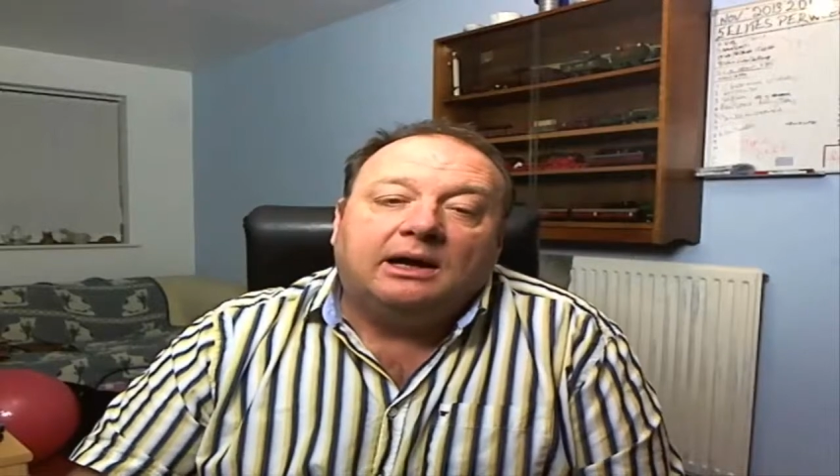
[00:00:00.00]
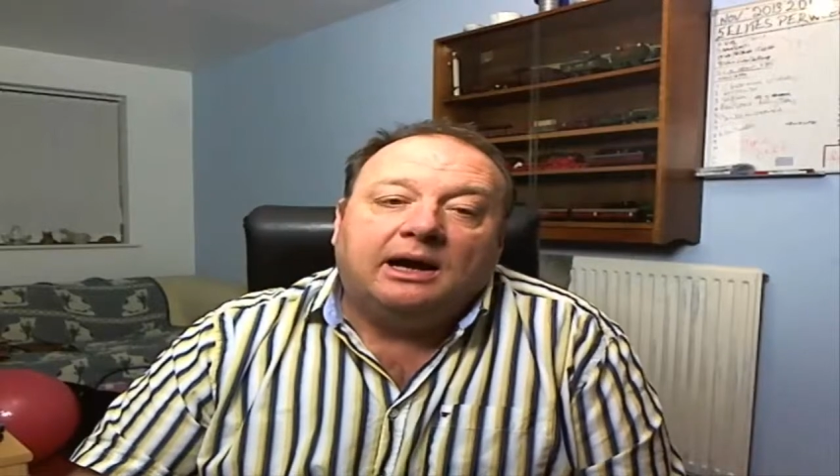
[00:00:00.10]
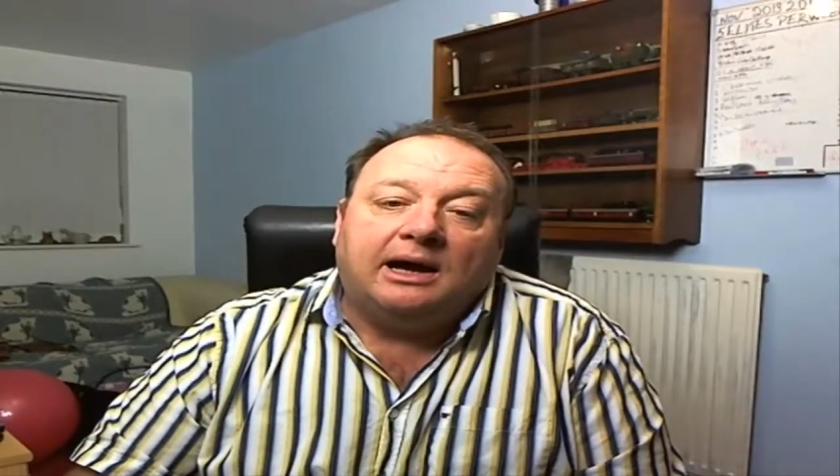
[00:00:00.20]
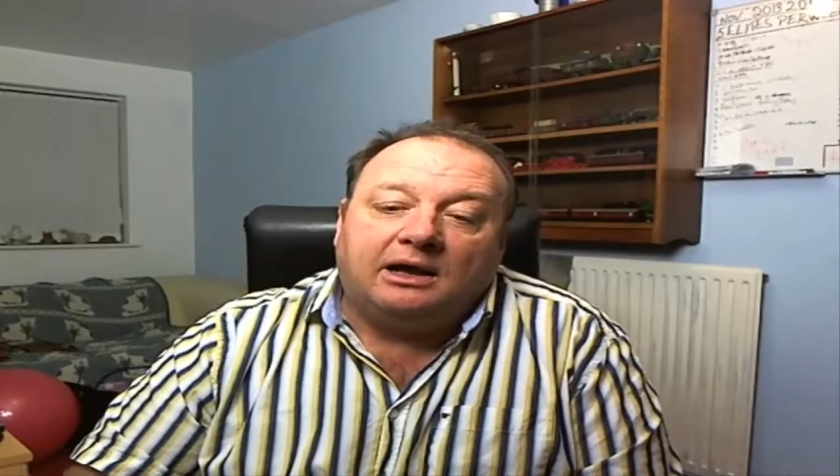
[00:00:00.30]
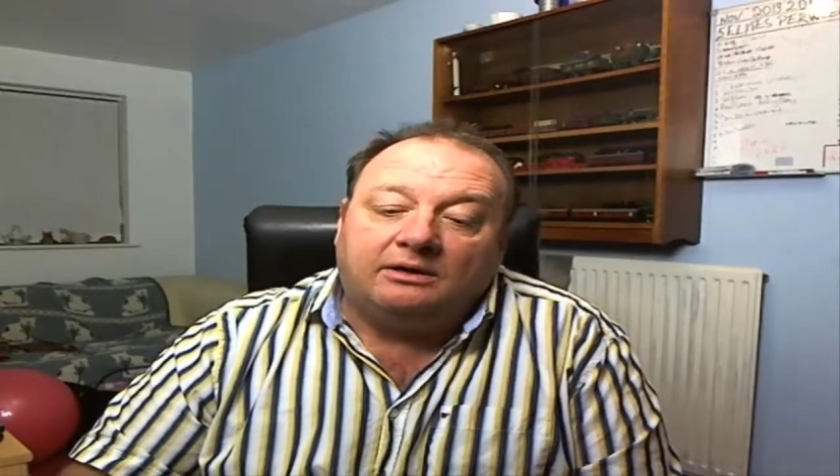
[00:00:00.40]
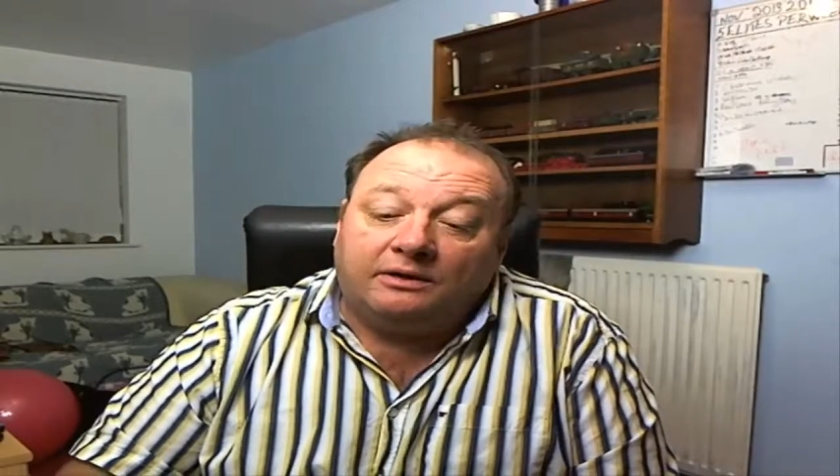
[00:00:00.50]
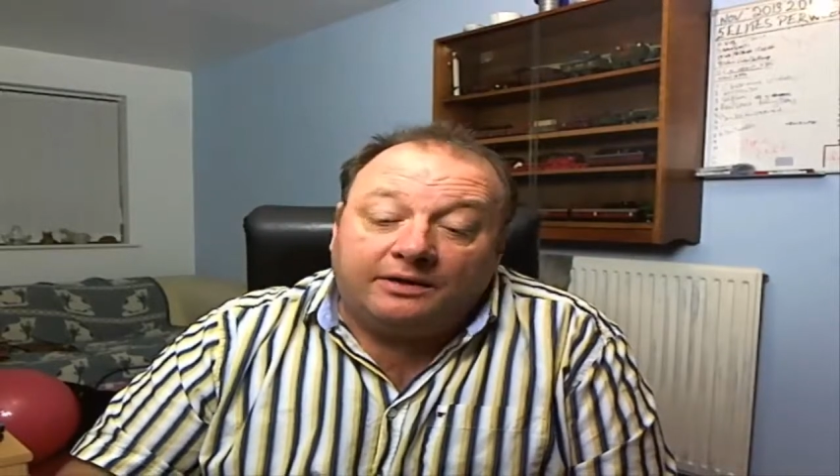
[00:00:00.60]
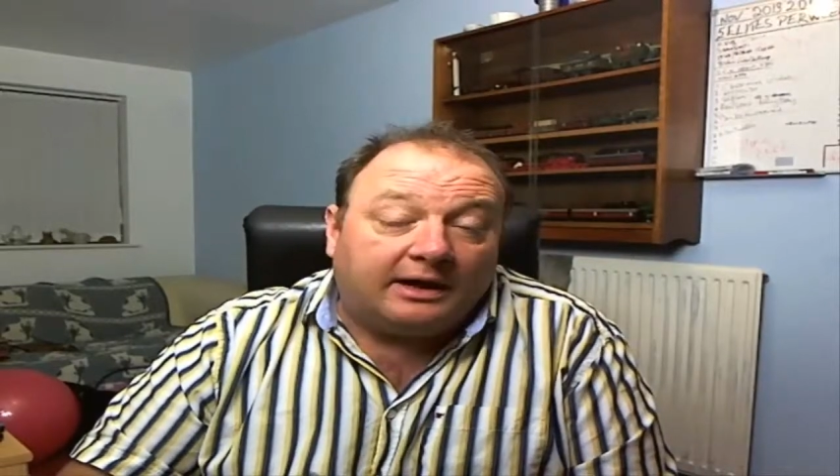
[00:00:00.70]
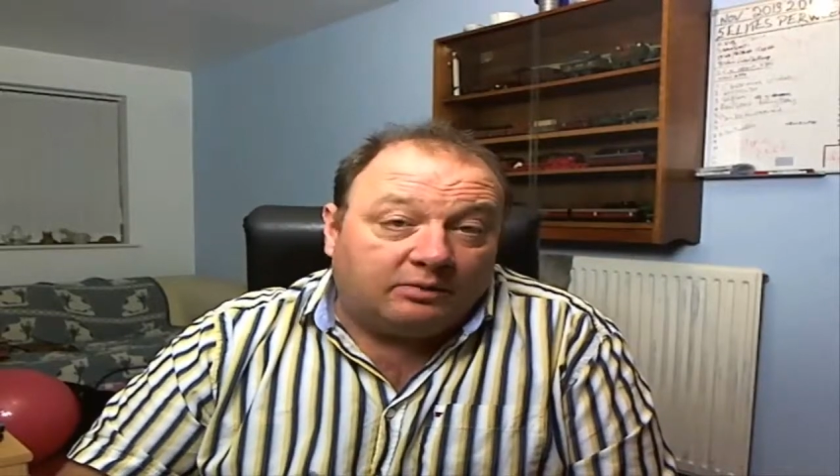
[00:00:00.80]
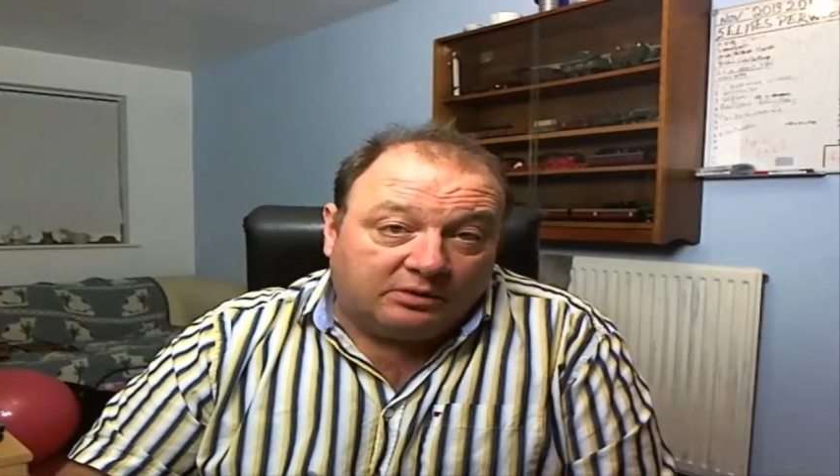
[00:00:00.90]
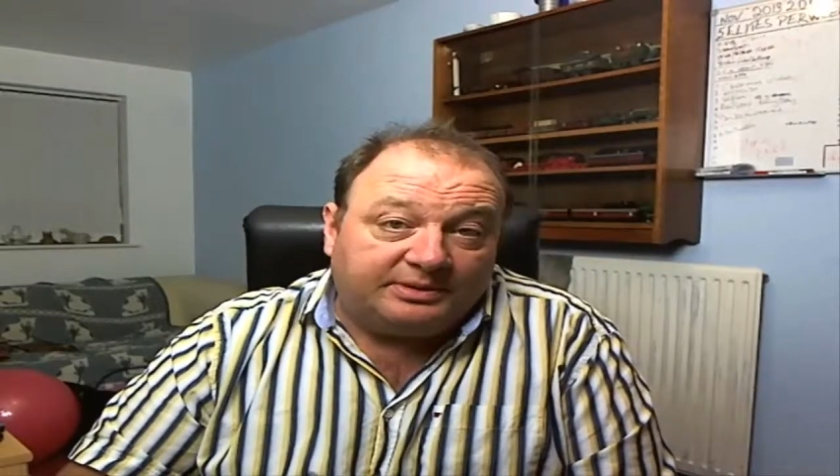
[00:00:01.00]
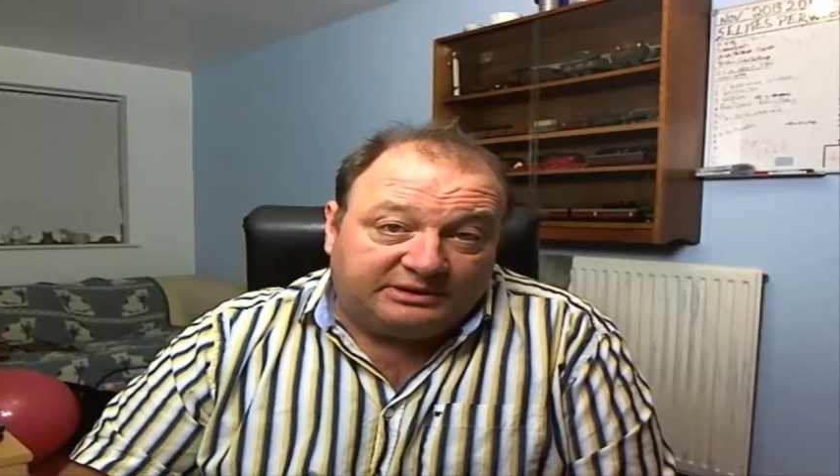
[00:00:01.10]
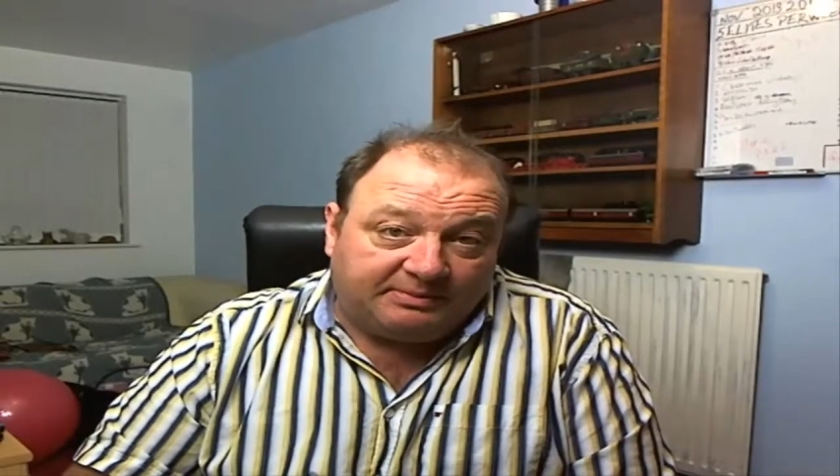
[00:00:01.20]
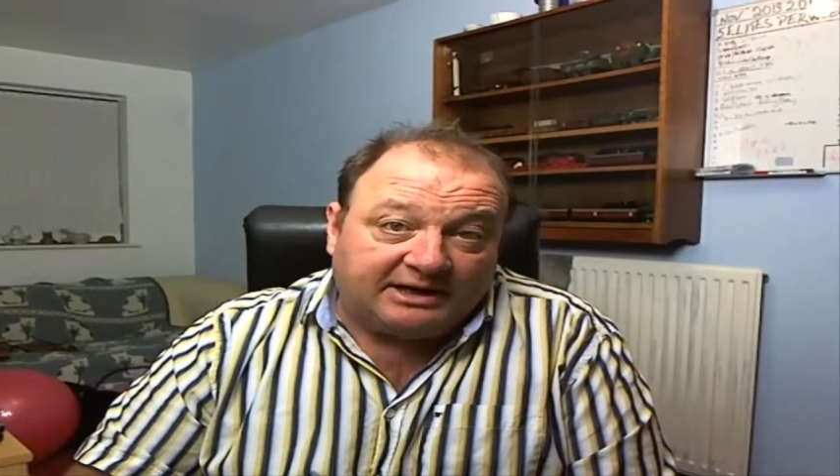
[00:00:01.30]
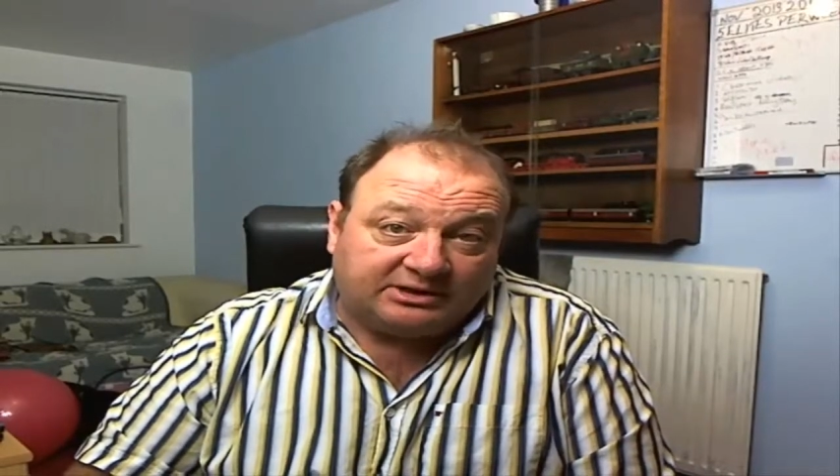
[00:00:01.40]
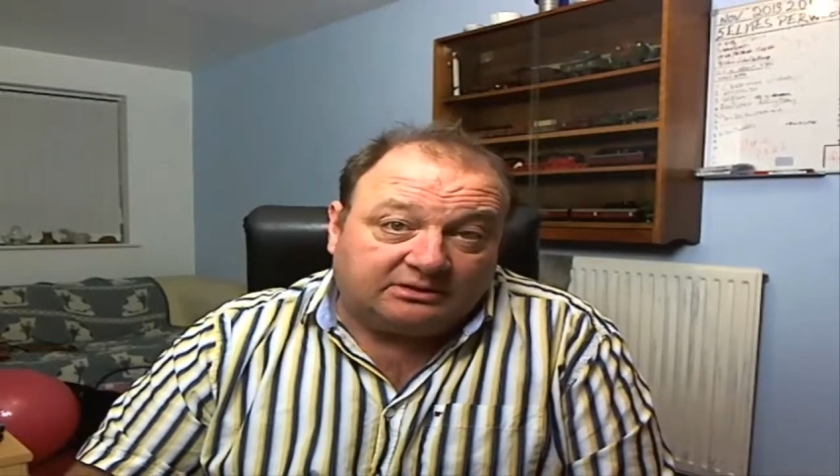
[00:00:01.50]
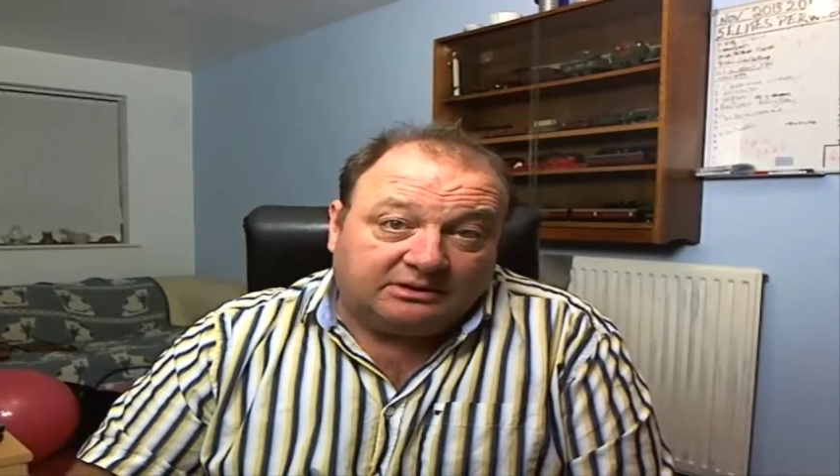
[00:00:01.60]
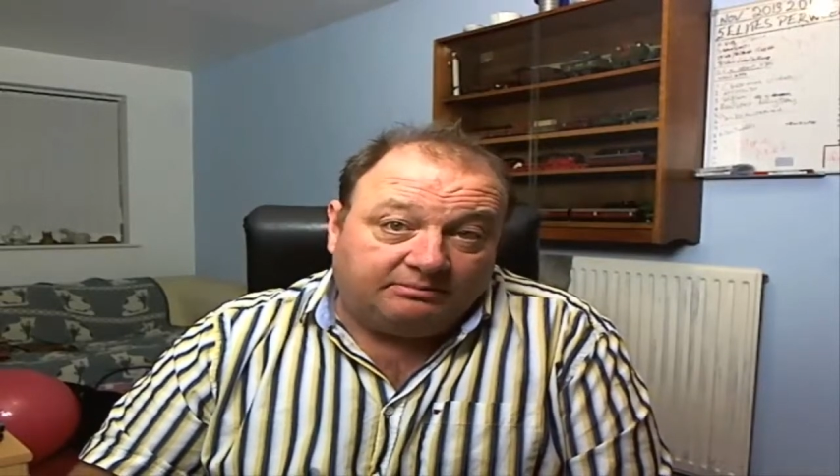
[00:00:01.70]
and they will be special